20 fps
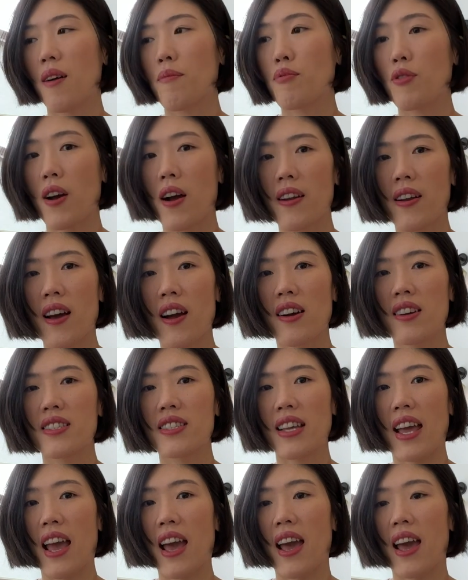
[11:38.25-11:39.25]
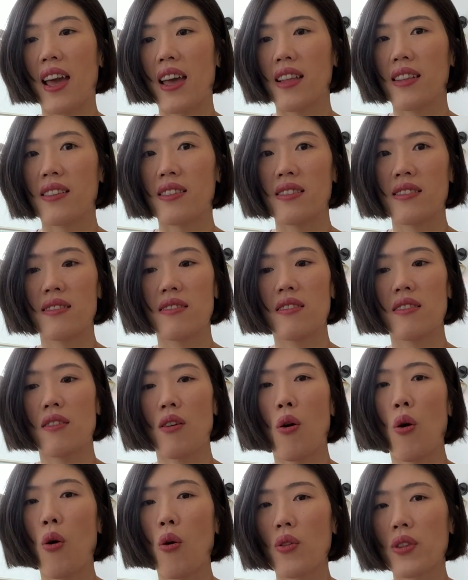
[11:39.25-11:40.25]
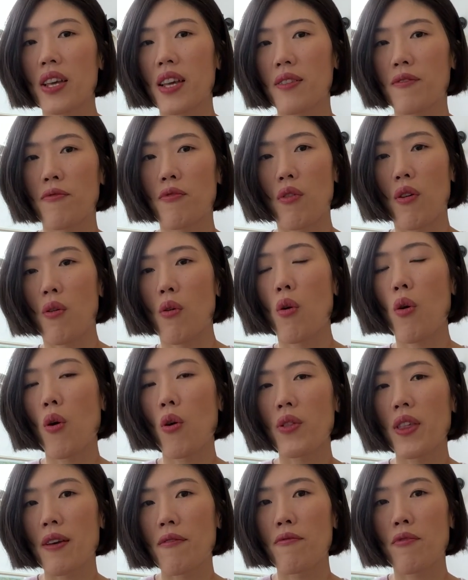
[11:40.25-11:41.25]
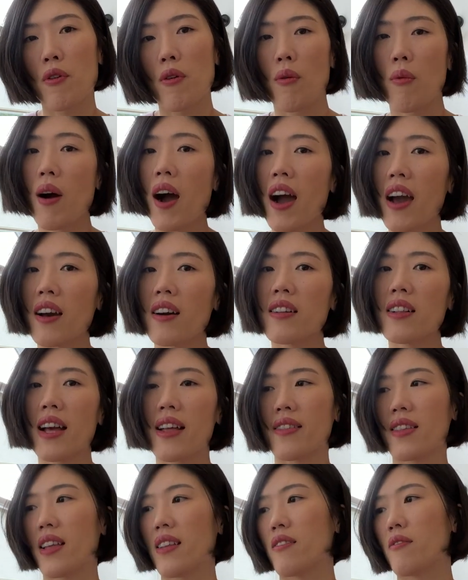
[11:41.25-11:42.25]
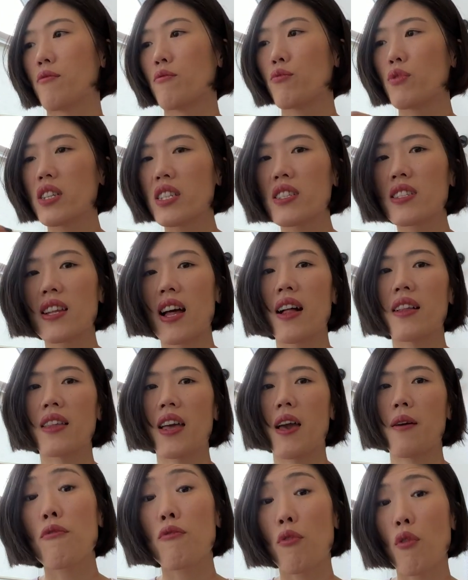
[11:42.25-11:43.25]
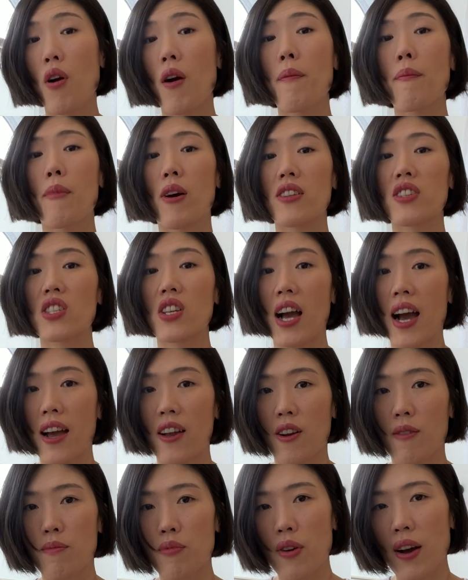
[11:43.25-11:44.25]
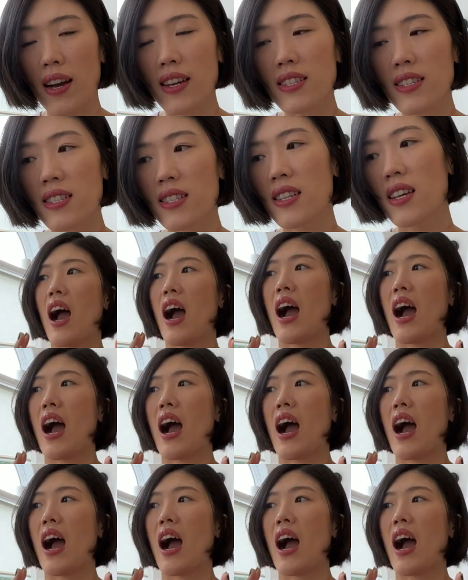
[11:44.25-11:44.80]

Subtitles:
products and hold them for a while and then resell them for a much higher price.